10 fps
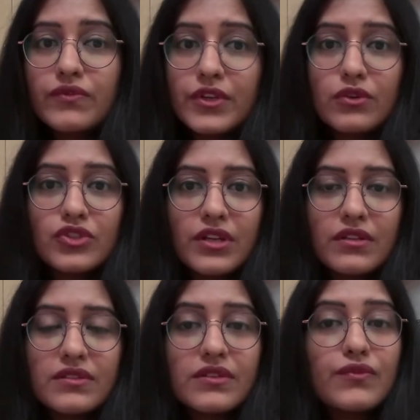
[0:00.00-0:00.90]
YouTube video
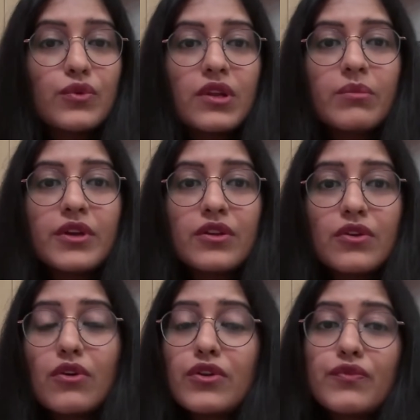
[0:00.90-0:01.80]
channels if you are a
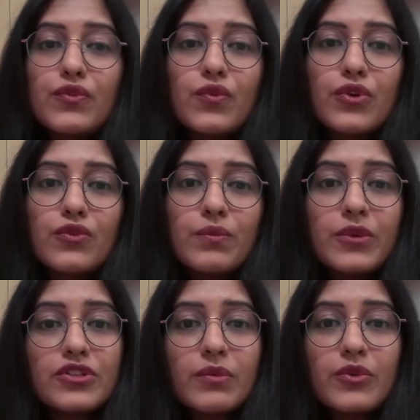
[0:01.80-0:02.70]
beginner or if you want
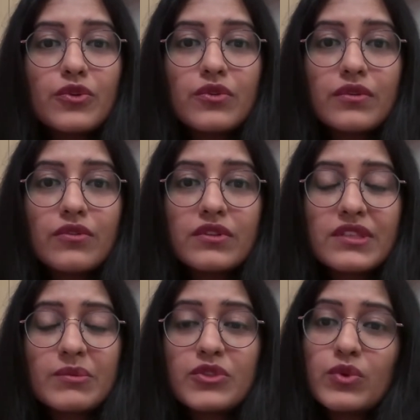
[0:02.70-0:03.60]
to brush up your
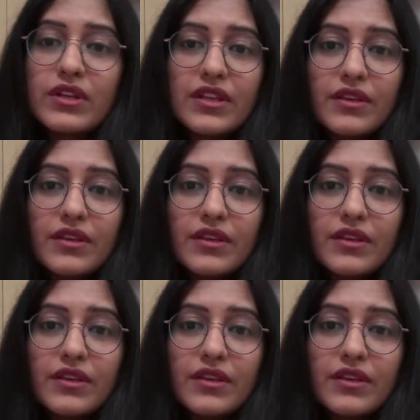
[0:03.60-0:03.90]
concepts